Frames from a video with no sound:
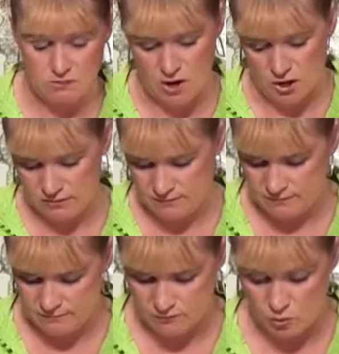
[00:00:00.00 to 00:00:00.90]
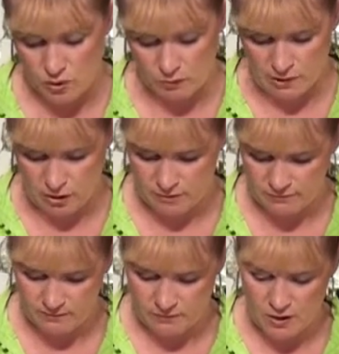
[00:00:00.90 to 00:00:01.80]
better. Real butter.
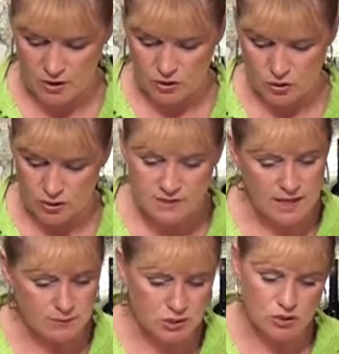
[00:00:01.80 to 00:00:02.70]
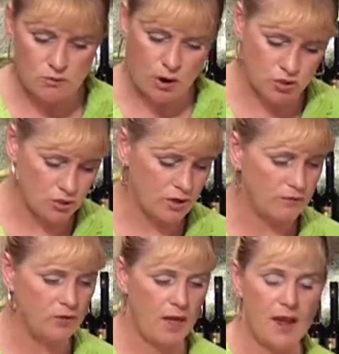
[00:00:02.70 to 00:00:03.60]
You can substitute margarine
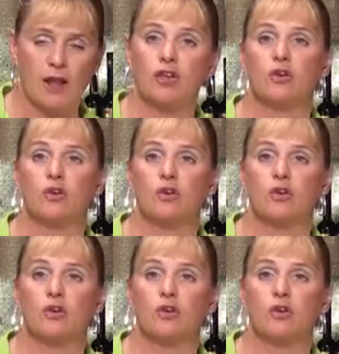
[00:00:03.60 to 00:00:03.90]
if you like.